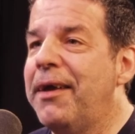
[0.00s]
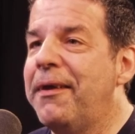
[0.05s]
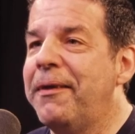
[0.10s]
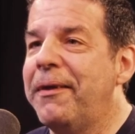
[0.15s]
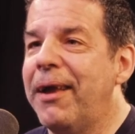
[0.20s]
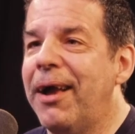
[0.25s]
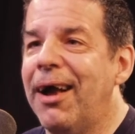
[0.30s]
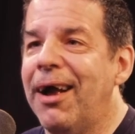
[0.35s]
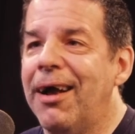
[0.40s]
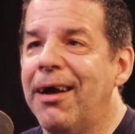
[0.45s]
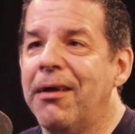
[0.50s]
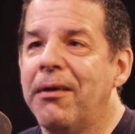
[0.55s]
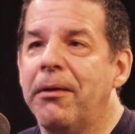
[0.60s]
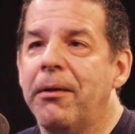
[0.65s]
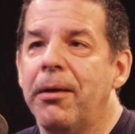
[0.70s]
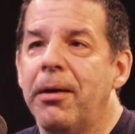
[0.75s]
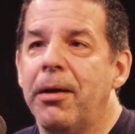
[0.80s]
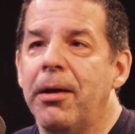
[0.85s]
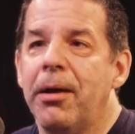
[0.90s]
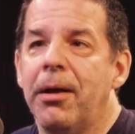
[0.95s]
there,
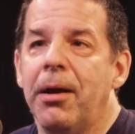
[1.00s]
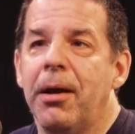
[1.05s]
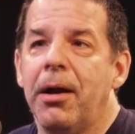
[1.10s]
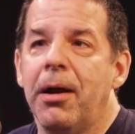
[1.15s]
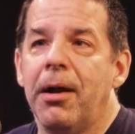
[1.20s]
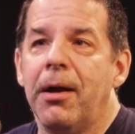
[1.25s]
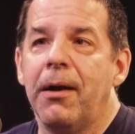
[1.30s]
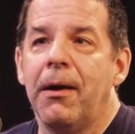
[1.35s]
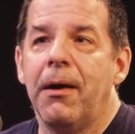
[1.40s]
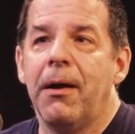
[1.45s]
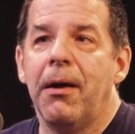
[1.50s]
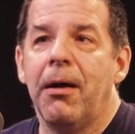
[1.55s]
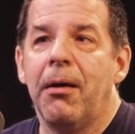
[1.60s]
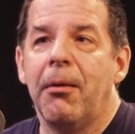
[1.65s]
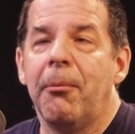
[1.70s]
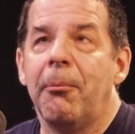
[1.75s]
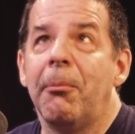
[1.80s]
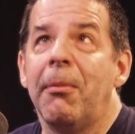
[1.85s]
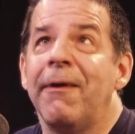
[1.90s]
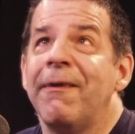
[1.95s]

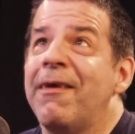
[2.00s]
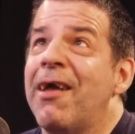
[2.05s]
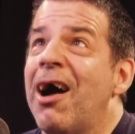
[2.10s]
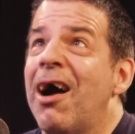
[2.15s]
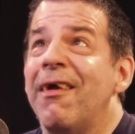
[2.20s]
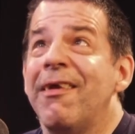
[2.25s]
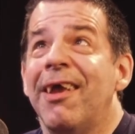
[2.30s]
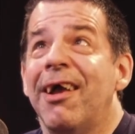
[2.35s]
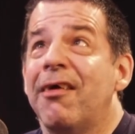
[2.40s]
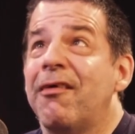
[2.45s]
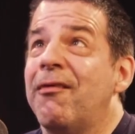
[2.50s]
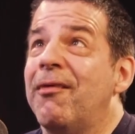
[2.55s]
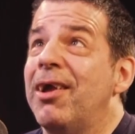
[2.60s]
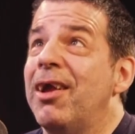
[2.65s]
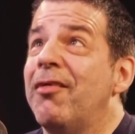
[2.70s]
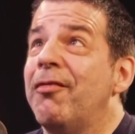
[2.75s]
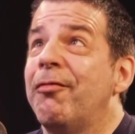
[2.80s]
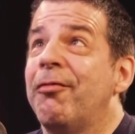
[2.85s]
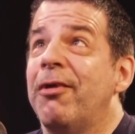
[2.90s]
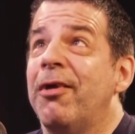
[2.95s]
Manana
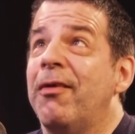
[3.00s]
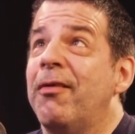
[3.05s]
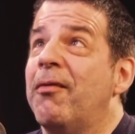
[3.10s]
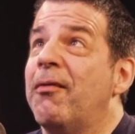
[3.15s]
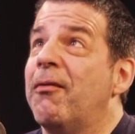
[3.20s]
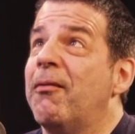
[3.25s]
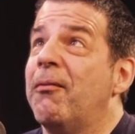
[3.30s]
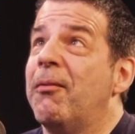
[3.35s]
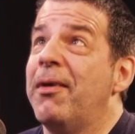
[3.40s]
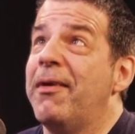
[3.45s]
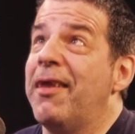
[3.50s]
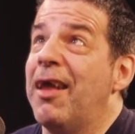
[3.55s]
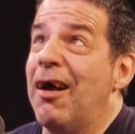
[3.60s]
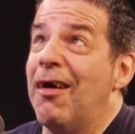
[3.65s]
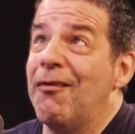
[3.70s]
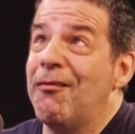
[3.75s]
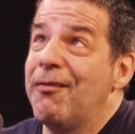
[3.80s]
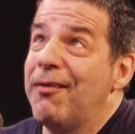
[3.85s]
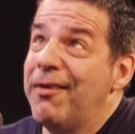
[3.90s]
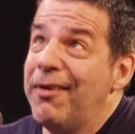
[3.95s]
Grayson, we now
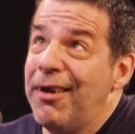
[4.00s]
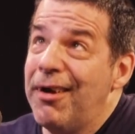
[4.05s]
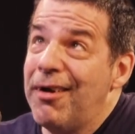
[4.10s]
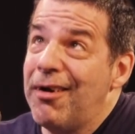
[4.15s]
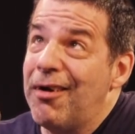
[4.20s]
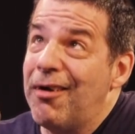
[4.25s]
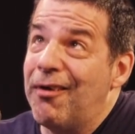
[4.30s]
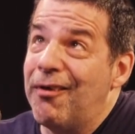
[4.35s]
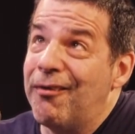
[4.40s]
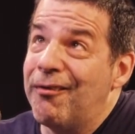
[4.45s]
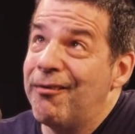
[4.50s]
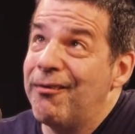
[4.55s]
for now.